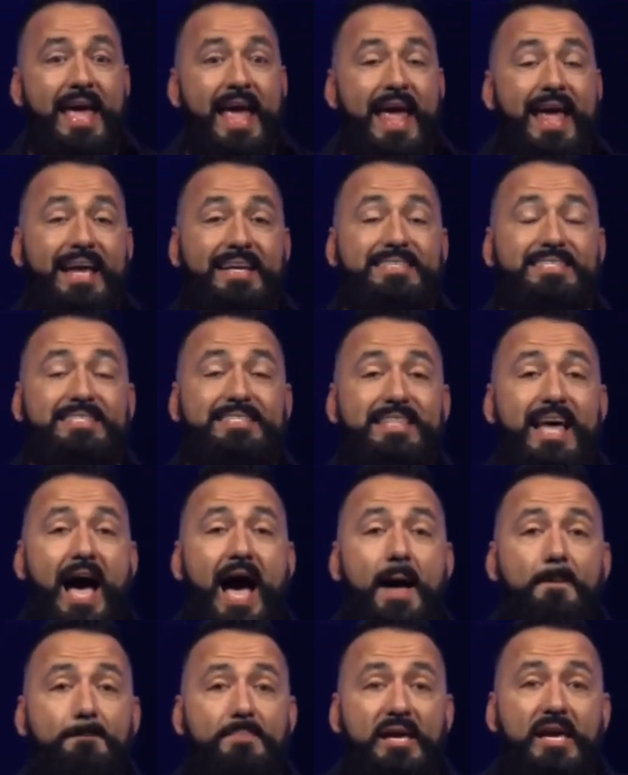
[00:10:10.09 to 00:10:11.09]
It's
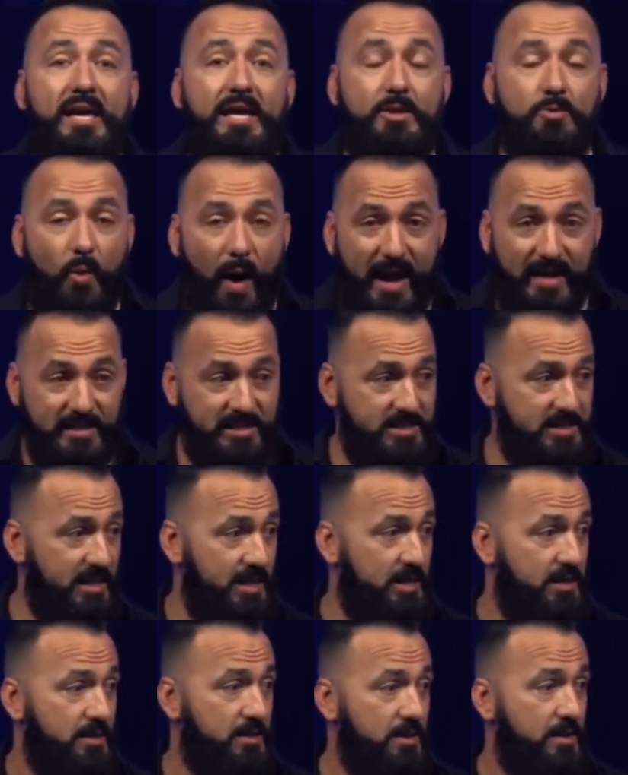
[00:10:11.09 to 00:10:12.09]
not being
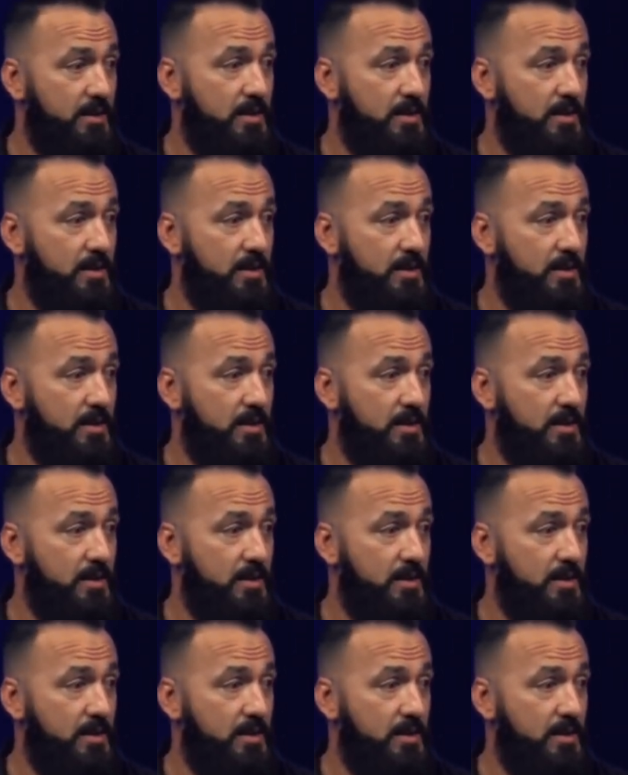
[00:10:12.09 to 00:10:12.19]
wasted.